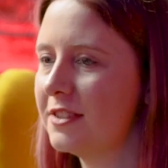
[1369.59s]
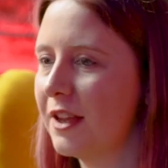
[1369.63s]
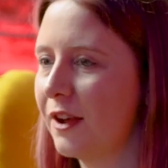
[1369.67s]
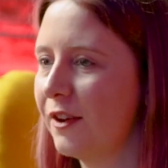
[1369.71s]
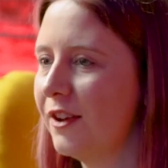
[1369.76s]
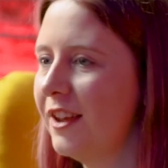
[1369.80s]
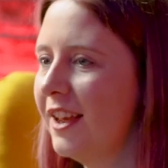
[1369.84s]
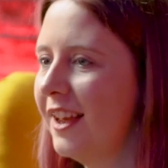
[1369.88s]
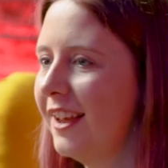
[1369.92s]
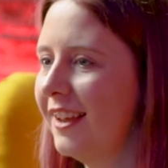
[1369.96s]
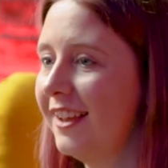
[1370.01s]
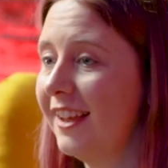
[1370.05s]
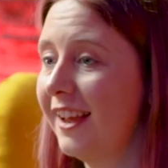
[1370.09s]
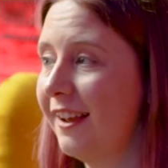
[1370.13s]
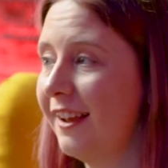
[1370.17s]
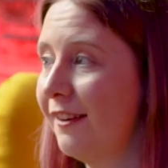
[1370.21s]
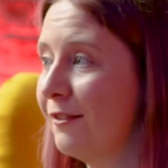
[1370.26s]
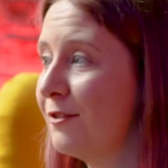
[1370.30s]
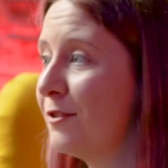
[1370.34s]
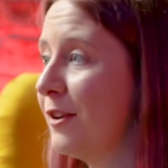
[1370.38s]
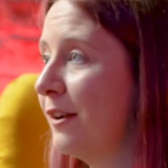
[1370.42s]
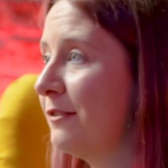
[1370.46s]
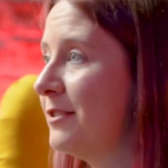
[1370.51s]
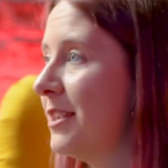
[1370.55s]
So
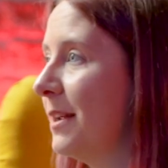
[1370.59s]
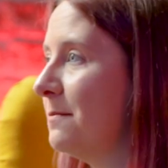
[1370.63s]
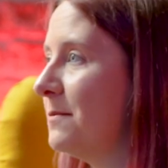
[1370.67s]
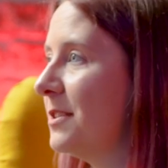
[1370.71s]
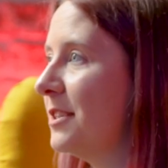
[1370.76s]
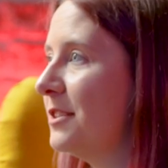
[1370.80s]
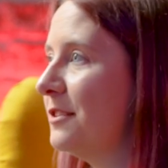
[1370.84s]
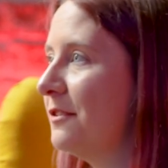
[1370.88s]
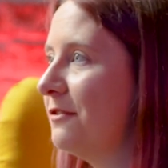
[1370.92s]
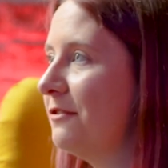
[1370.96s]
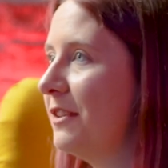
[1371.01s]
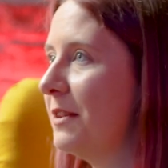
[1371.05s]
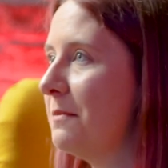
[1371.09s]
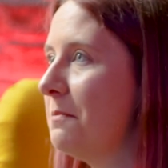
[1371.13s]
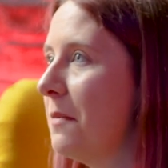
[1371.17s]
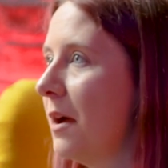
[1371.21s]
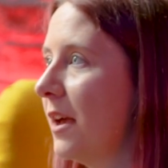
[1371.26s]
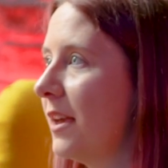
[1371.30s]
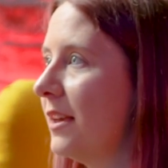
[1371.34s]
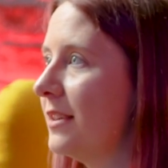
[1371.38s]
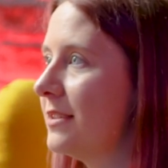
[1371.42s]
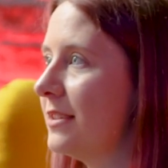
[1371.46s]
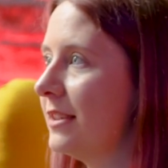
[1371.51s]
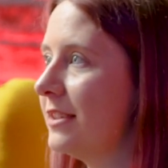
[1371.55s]
I've attempted to fit
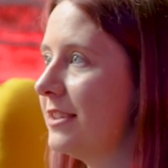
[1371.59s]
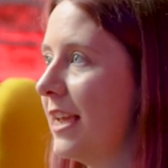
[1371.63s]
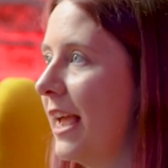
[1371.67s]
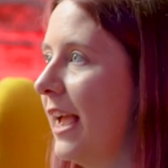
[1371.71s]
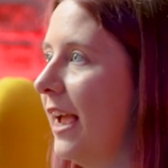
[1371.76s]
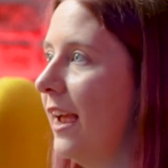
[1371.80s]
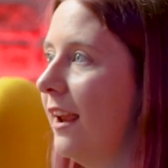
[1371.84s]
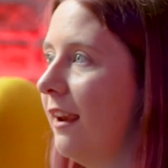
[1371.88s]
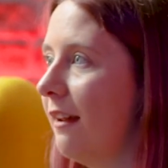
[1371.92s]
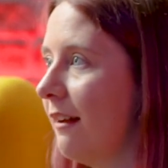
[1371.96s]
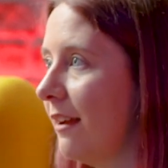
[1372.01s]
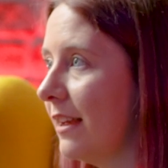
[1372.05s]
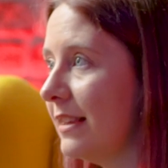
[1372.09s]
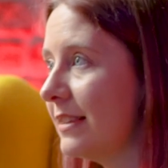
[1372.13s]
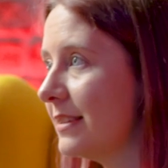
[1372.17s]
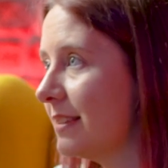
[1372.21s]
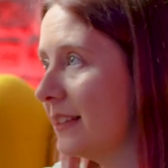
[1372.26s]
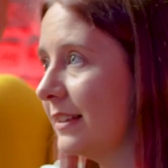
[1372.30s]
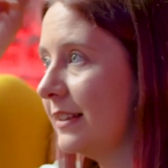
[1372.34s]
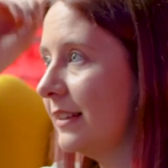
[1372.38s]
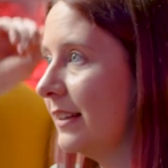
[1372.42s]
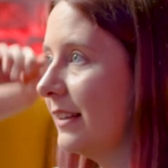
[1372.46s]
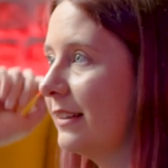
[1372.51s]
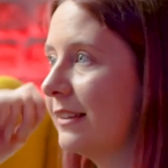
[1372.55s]
mics into hairlines
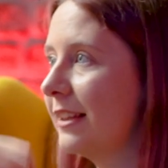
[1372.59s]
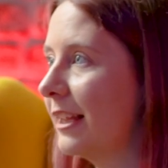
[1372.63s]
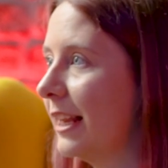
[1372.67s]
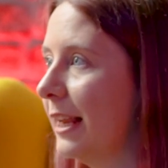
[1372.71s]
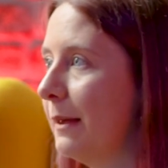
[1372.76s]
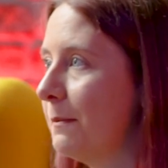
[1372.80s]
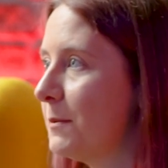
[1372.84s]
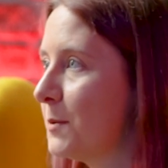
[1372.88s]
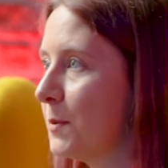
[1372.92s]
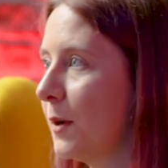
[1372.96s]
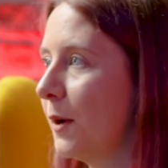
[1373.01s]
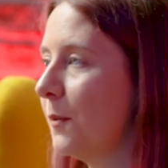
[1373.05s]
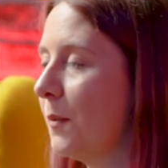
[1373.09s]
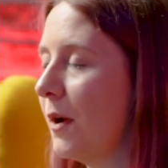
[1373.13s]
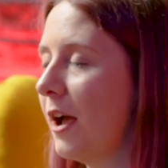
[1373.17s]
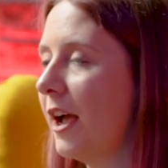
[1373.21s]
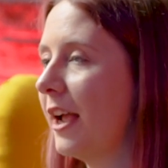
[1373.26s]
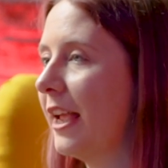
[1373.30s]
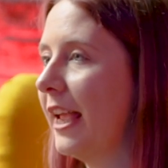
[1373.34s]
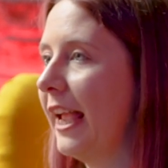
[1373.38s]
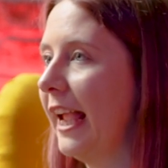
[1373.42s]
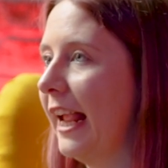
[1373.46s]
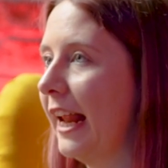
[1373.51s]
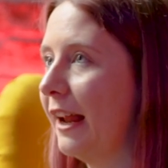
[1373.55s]
and the clips weren't
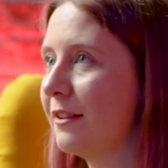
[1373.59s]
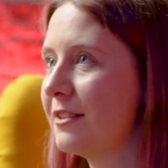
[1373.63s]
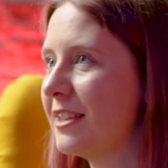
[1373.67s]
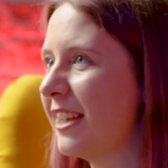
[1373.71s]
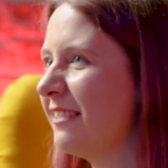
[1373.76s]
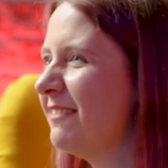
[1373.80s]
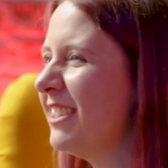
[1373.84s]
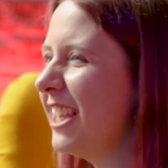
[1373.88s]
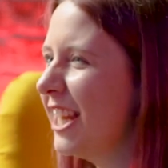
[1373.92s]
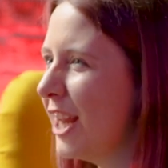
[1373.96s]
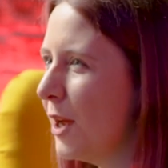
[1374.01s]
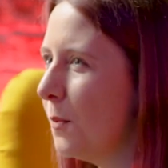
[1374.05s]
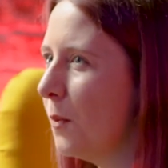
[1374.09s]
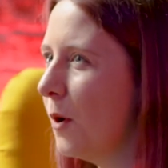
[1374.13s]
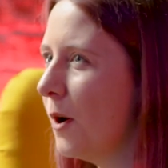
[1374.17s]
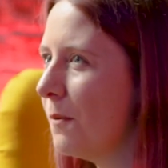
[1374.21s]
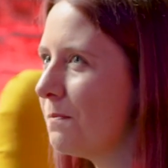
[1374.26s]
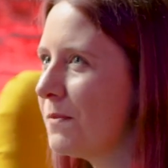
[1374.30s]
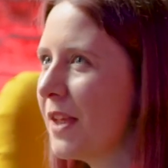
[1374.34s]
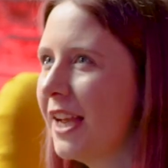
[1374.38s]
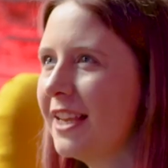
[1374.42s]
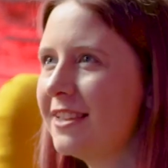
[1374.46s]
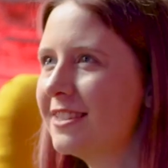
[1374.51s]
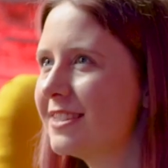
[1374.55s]
working. I was like, you know what,
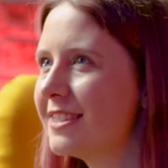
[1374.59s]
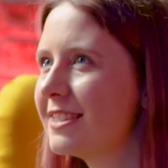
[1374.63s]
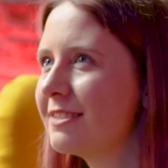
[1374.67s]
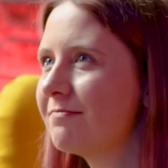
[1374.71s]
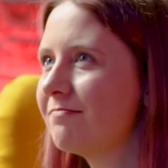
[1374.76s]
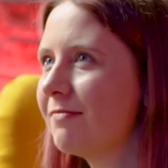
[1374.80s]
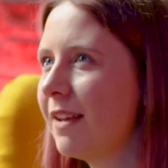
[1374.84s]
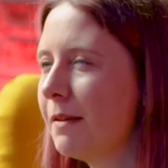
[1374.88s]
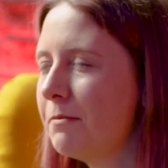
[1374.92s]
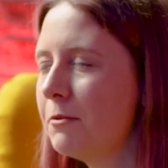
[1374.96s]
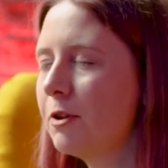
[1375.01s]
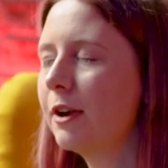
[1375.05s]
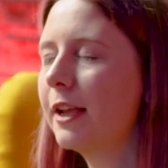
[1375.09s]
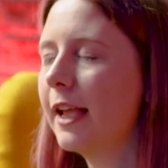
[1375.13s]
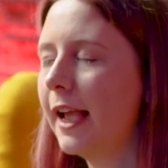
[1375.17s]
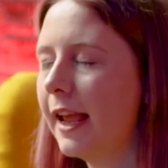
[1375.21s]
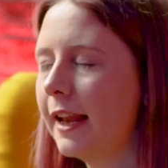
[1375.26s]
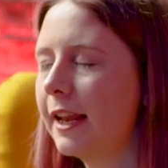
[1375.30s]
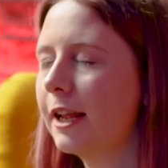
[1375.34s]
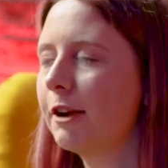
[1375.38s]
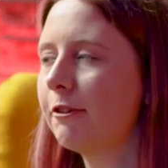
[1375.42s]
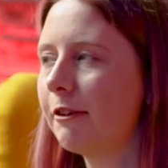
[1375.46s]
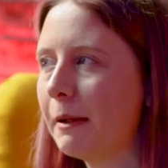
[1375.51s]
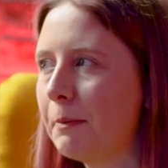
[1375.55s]
I'm not
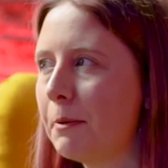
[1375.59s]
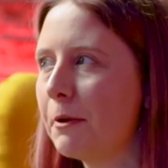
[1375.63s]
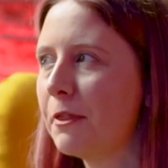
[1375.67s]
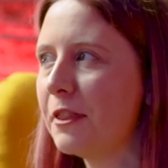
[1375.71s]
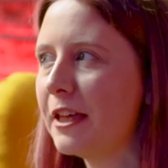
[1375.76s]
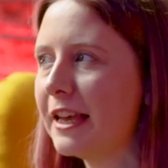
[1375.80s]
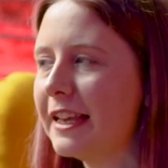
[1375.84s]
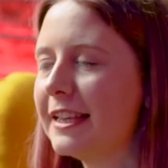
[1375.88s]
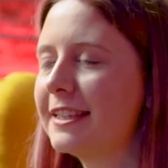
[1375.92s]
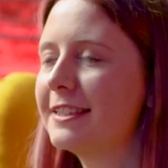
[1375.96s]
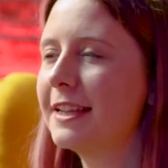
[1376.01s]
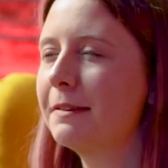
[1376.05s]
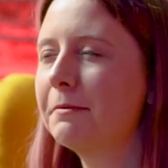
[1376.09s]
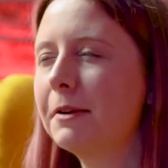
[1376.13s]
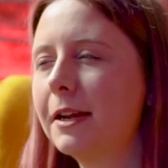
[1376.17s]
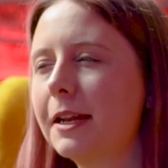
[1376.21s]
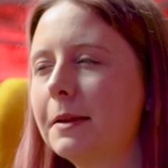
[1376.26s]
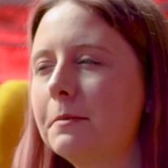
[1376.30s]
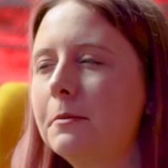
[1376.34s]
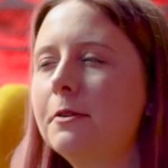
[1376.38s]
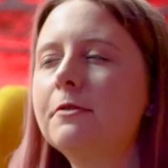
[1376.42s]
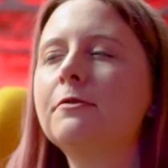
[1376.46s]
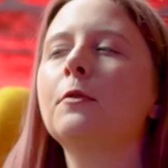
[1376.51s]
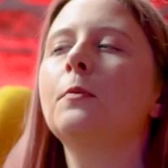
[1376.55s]
getting a grip on this. I'm going
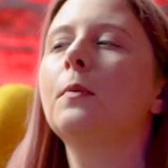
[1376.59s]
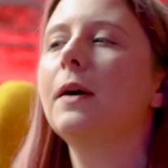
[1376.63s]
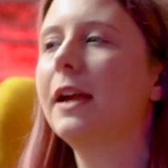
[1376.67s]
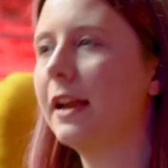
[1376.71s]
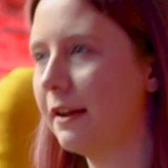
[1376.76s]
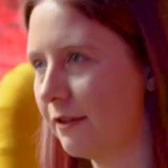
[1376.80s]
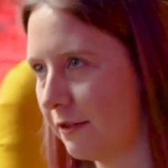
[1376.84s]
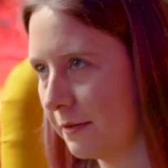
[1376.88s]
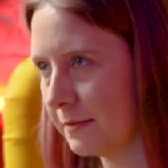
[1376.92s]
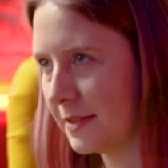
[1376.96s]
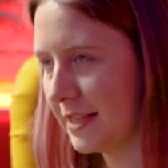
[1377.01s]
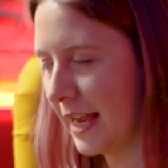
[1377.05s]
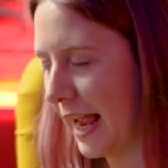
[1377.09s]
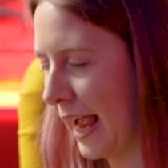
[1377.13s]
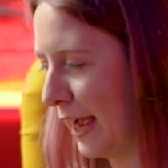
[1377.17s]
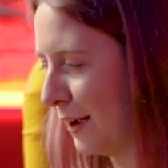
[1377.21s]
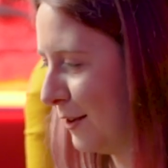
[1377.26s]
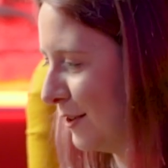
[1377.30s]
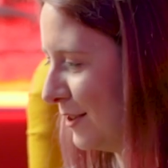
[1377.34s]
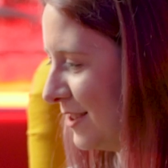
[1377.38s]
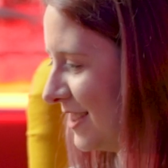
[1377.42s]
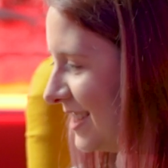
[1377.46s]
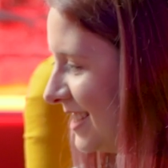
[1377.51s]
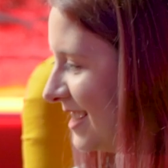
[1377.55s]
to move away from
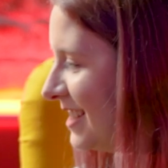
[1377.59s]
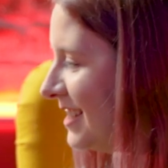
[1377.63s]
sound.